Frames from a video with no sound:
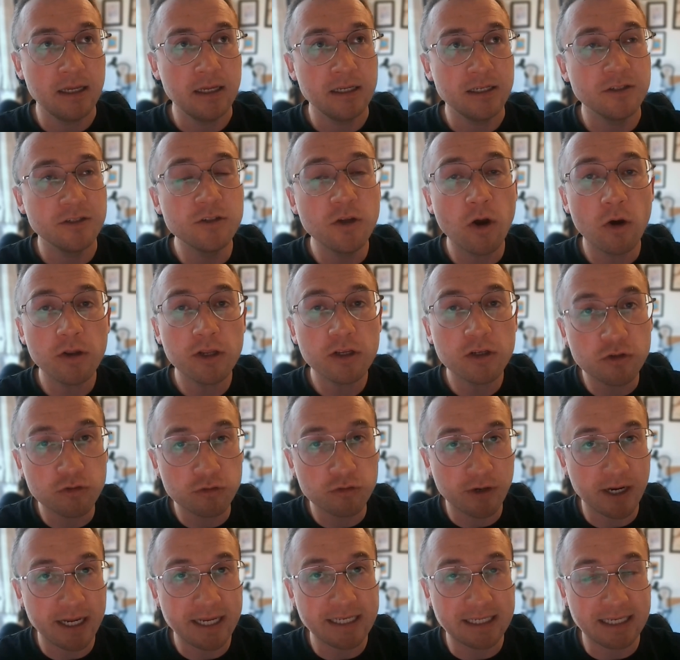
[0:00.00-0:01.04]
not a
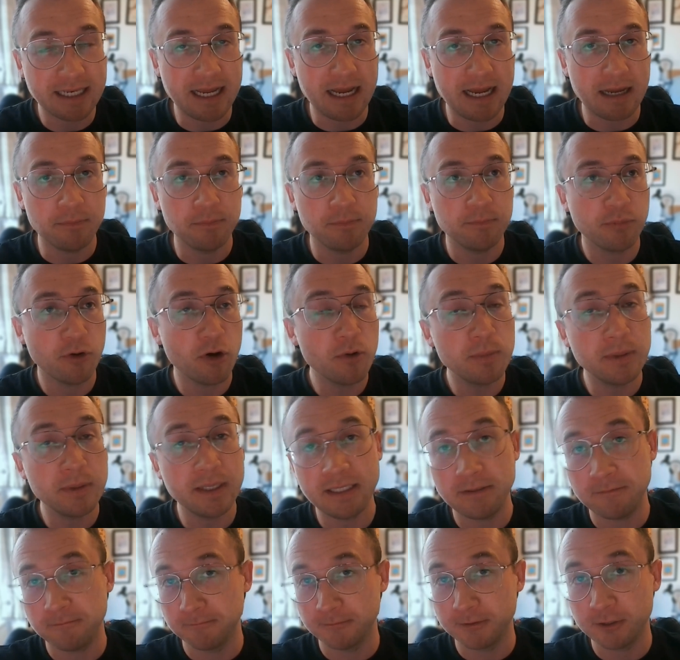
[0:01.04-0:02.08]
great lap.
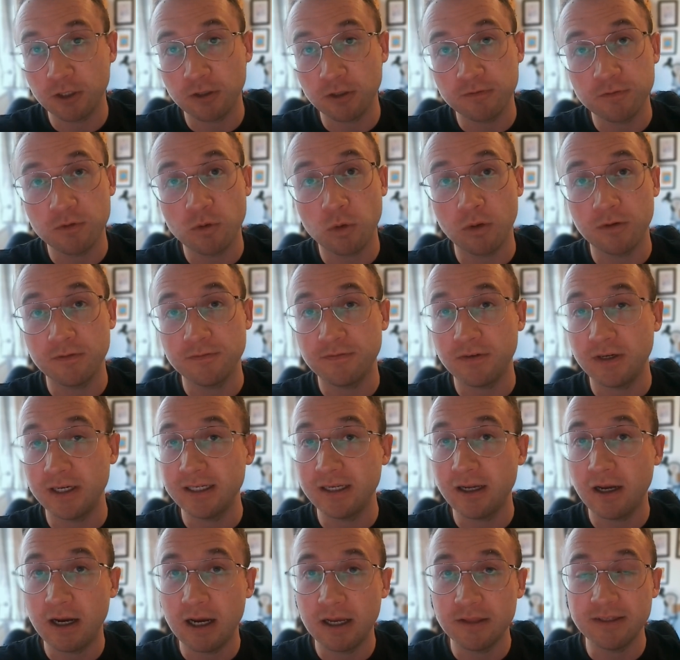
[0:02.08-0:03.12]
Probably could have qualified
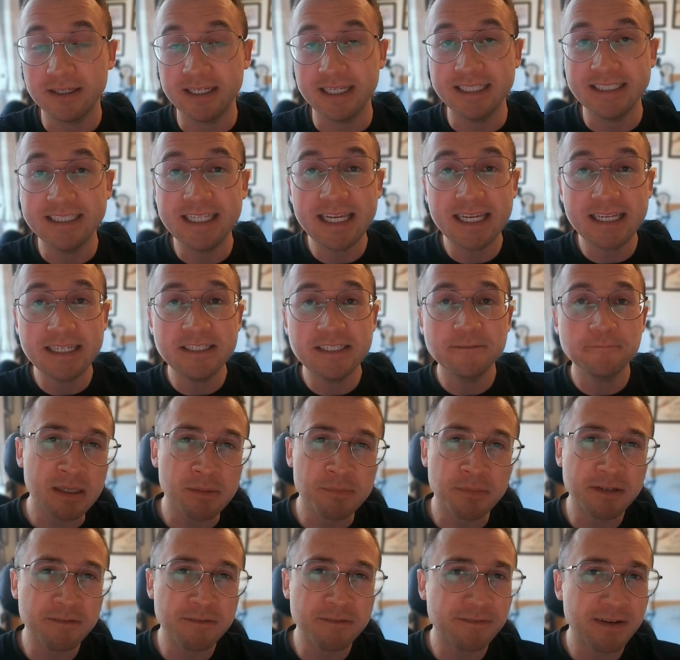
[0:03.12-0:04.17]
higher than he did,
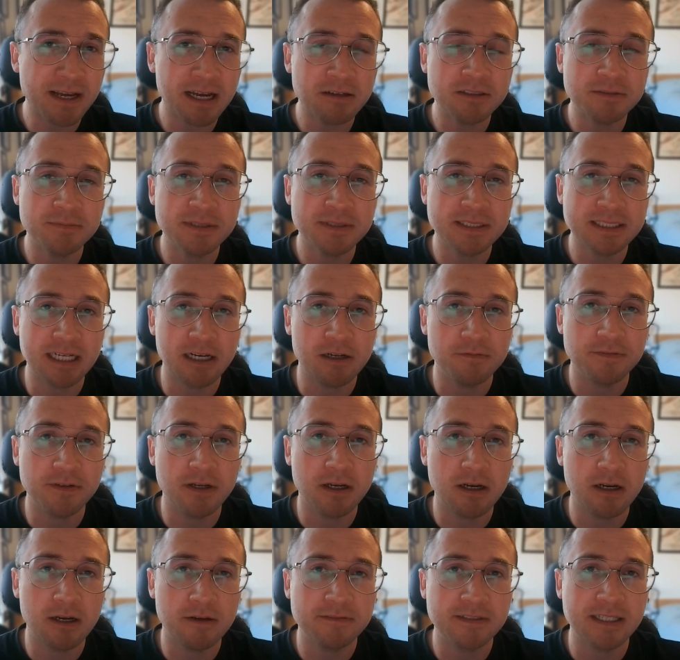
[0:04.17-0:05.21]
but he found himself
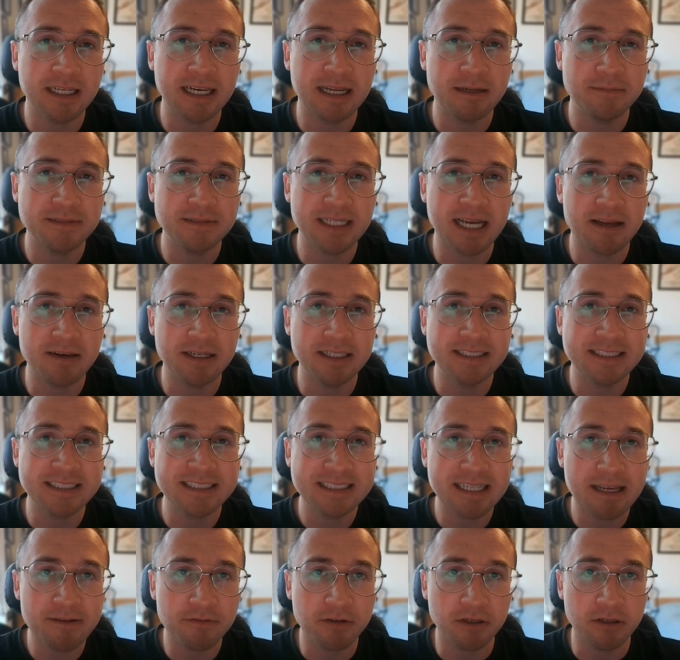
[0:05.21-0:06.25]
after that lap down in
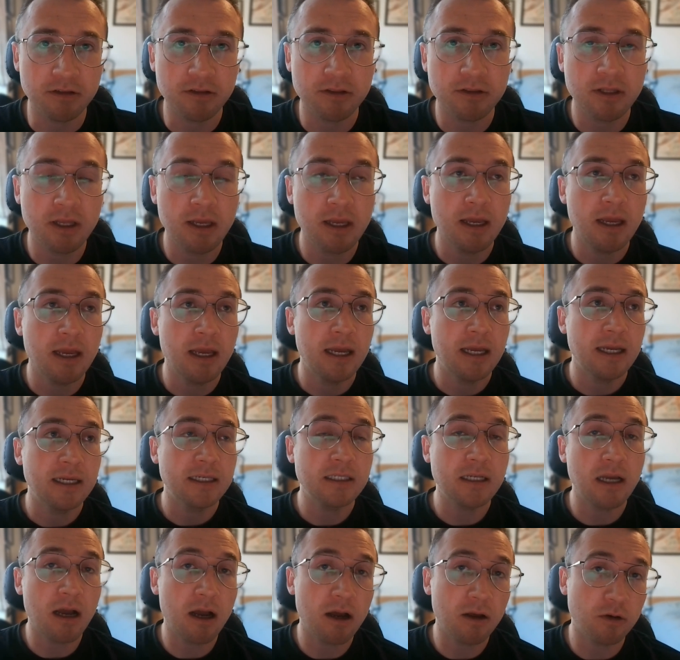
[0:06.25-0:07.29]
7th.
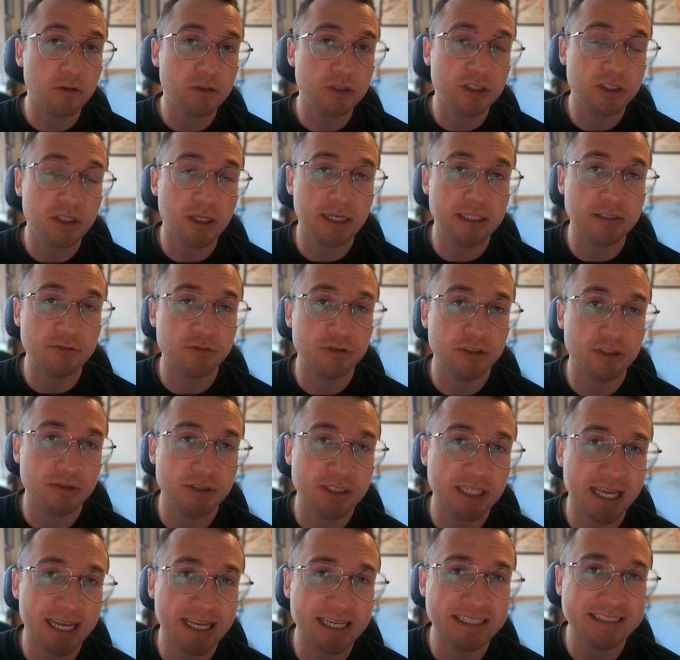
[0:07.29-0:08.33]
Carlos Sainz
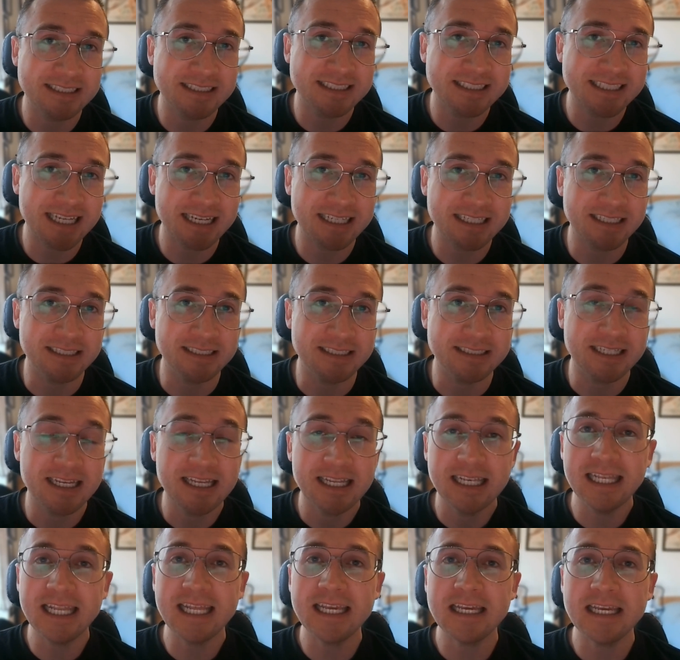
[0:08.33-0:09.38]
retains 2nd.
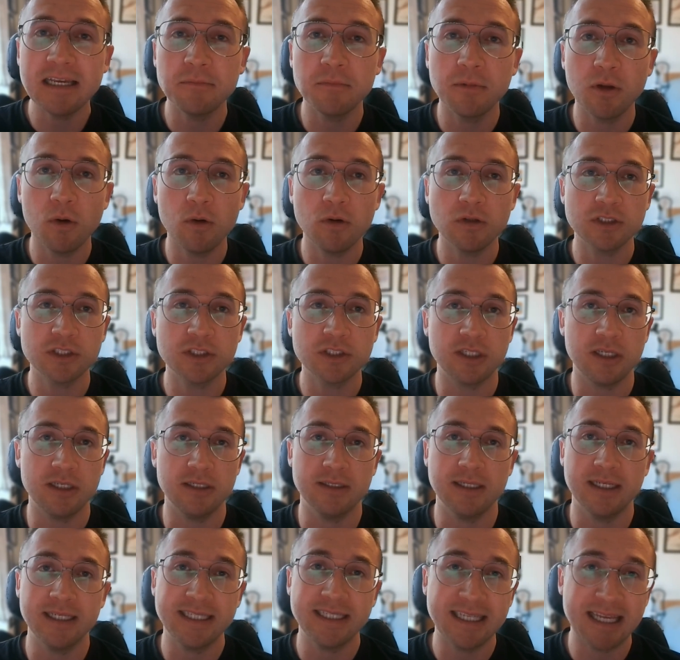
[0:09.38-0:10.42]
Liam Lawson,
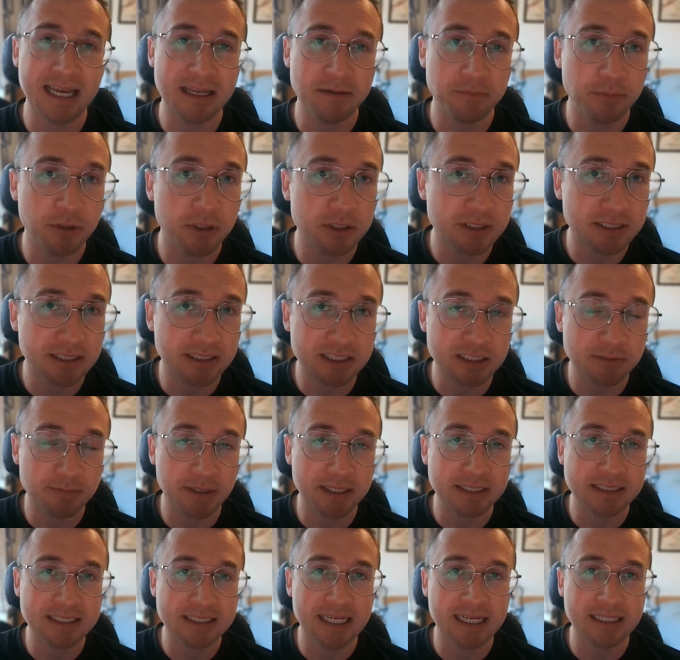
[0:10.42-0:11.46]
again, puts in a
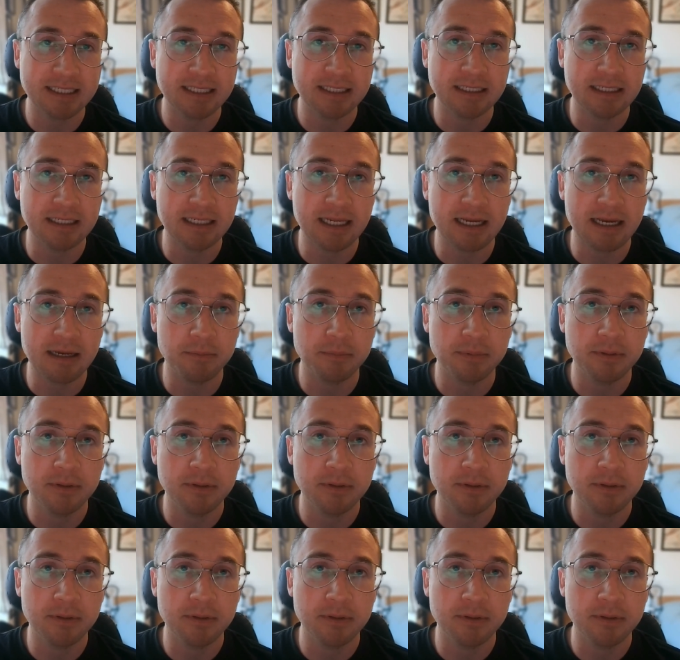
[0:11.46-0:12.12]
spectacular lap